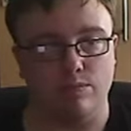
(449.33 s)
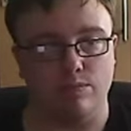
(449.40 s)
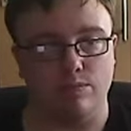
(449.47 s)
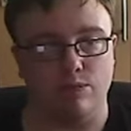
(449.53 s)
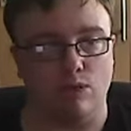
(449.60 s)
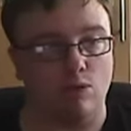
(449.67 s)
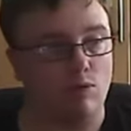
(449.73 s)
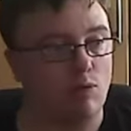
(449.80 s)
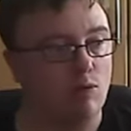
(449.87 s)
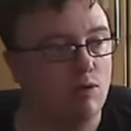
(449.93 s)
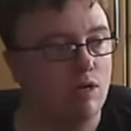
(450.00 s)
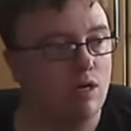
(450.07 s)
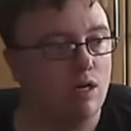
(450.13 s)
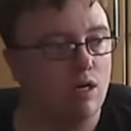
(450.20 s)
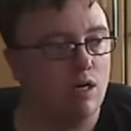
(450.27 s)
So
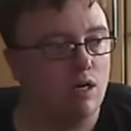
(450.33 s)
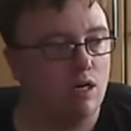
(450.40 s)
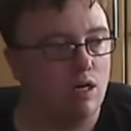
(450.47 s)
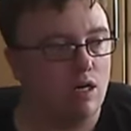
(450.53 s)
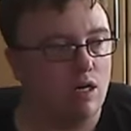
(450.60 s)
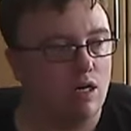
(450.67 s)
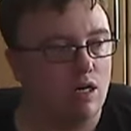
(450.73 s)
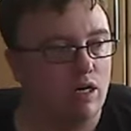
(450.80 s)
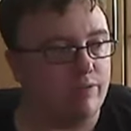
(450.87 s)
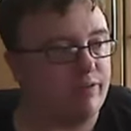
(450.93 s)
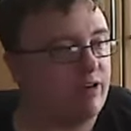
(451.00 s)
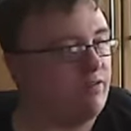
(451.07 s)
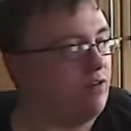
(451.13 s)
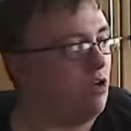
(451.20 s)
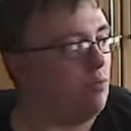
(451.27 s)
I'm going
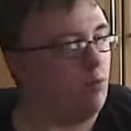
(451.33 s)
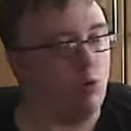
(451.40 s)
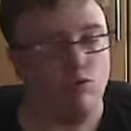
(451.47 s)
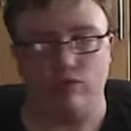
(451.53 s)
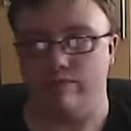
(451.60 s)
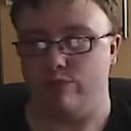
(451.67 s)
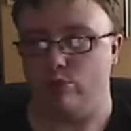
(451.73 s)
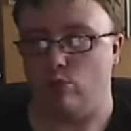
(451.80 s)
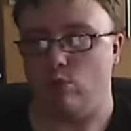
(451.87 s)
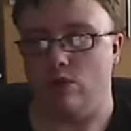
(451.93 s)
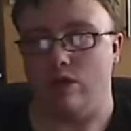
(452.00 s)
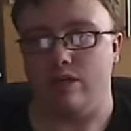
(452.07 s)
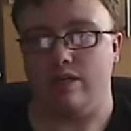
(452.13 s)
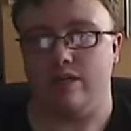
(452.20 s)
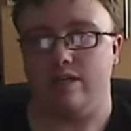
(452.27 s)
to have a lot more room to
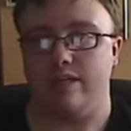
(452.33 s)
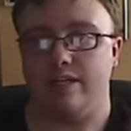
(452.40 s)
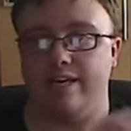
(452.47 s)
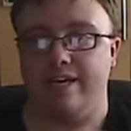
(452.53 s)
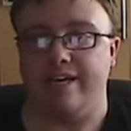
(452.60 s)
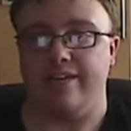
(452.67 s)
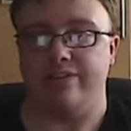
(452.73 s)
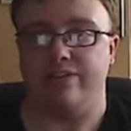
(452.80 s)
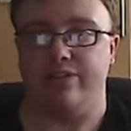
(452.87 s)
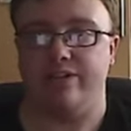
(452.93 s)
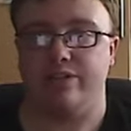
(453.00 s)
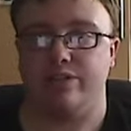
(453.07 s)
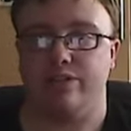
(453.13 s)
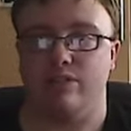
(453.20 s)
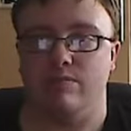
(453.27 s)
work, and
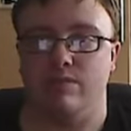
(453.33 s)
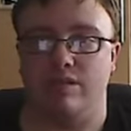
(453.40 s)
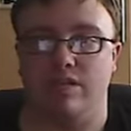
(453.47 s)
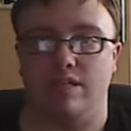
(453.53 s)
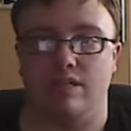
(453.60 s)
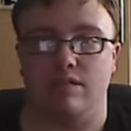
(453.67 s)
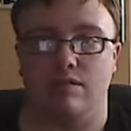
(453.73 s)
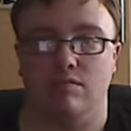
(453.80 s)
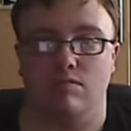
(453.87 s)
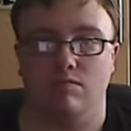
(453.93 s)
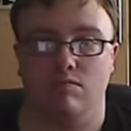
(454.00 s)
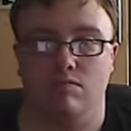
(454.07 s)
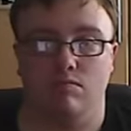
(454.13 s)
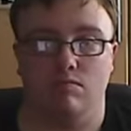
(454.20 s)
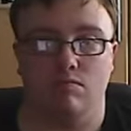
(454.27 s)
that's going to mean
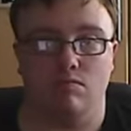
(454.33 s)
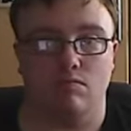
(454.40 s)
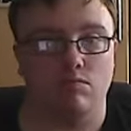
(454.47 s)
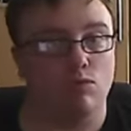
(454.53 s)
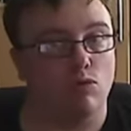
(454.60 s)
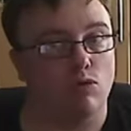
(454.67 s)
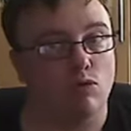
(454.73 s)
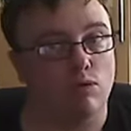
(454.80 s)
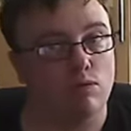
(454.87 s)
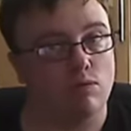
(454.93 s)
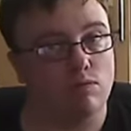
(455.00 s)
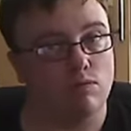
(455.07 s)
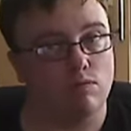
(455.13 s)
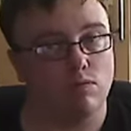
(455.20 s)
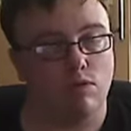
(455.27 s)
more
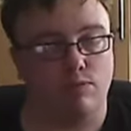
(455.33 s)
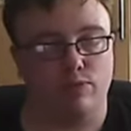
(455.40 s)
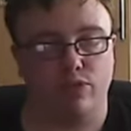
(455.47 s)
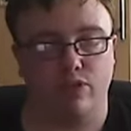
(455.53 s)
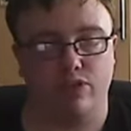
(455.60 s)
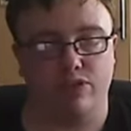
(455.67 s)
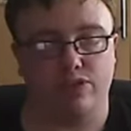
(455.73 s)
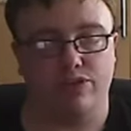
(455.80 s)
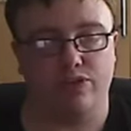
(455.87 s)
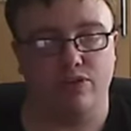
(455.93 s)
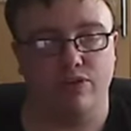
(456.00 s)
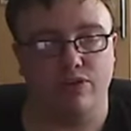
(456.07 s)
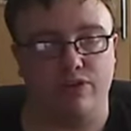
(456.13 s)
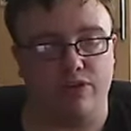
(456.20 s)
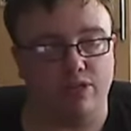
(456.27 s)
opportunities to
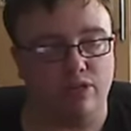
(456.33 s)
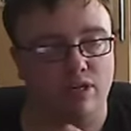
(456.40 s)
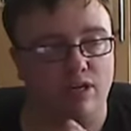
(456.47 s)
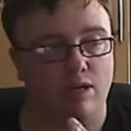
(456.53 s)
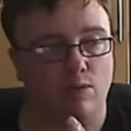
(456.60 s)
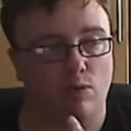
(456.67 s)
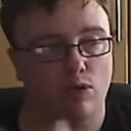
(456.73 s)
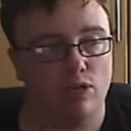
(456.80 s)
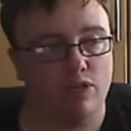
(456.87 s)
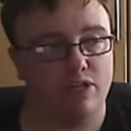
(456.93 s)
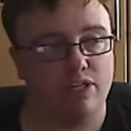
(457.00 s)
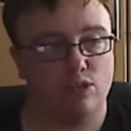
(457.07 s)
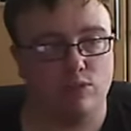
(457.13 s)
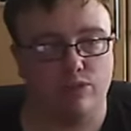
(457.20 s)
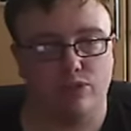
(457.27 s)
do things. One of the
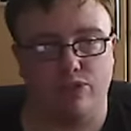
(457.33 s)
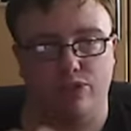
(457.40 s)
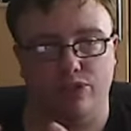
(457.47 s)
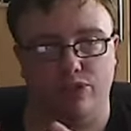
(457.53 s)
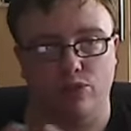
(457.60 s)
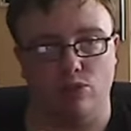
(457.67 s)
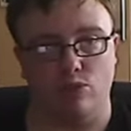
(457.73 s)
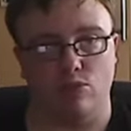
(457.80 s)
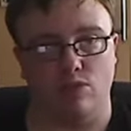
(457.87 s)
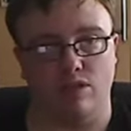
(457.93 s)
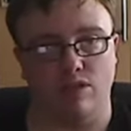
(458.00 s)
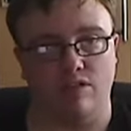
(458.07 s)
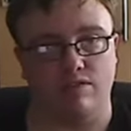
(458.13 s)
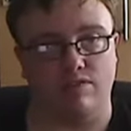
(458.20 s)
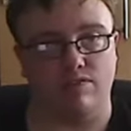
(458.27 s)
things I wanted to do,
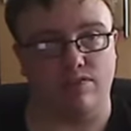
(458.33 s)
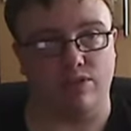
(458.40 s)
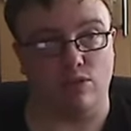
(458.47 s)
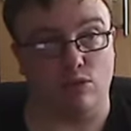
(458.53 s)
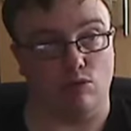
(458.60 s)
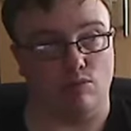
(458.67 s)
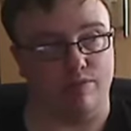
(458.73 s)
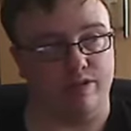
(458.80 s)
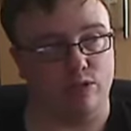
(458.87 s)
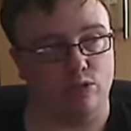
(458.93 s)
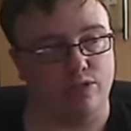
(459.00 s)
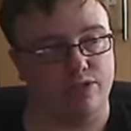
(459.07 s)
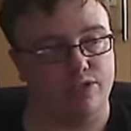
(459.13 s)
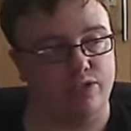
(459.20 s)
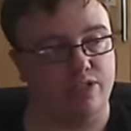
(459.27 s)
if you lot would be
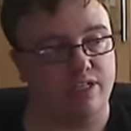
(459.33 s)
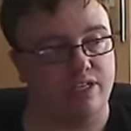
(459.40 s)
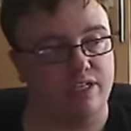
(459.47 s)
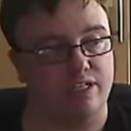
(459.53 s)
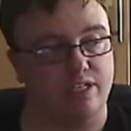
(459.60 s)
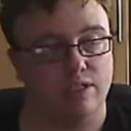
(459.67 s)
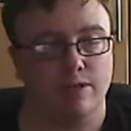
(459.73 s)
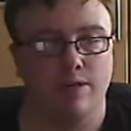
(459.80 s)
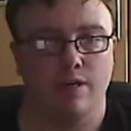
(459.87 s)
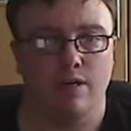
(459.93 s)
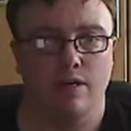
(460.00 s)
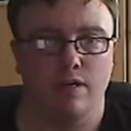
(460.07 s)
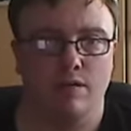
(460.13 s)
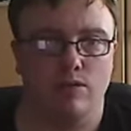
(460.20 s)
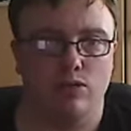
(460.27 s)
interested, is
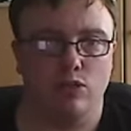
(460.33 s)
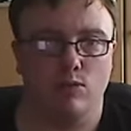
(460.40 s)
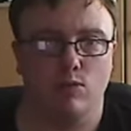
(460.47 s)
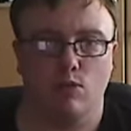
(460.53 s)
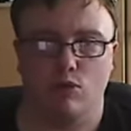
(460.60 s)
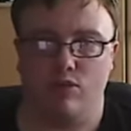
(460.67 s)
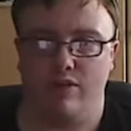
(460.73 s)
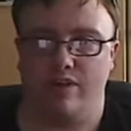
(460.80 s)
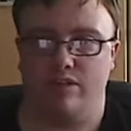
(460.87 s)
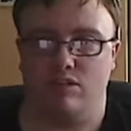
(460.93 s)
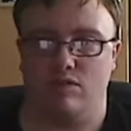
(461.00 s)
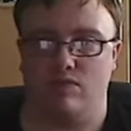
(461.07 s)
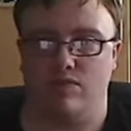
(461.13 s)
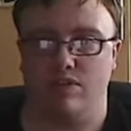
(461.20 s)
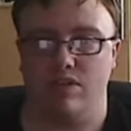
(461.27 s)
do more
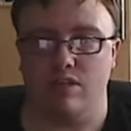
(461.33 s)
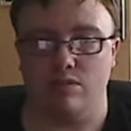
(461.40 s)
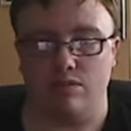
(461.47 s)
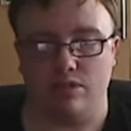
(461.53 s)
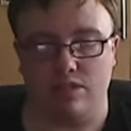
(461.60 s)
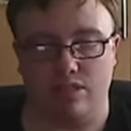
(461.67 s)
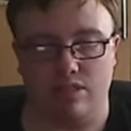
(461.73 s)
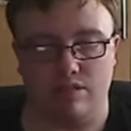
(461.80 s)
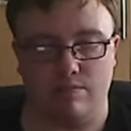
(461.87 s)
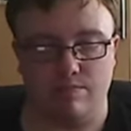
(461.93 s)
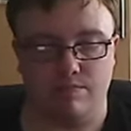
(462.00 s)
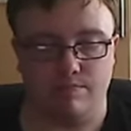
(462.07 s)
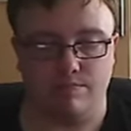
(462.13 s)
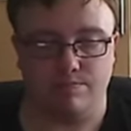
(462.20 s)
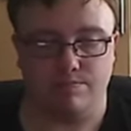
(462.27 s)
creative videos, as in